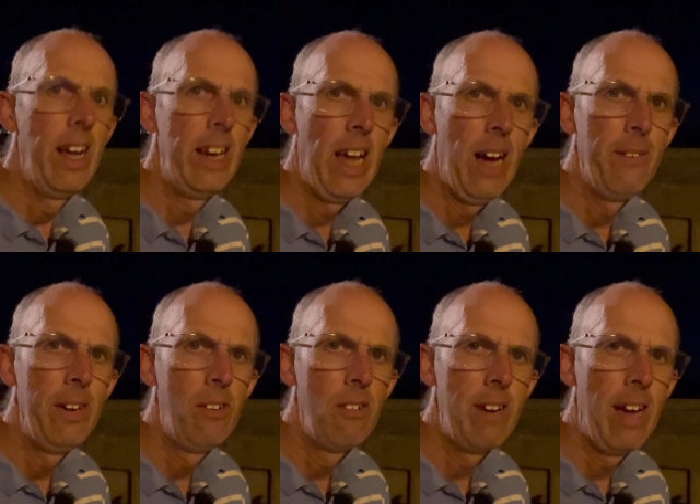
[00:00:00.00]
an
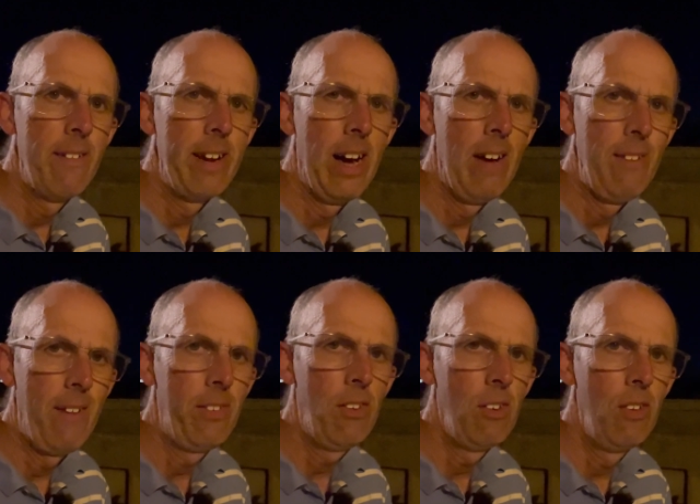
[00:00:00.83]
hour to an hour and a half
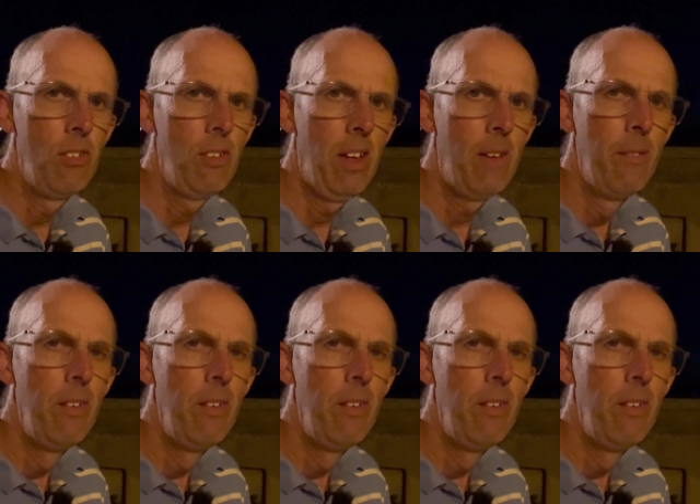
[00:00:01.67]
after sunset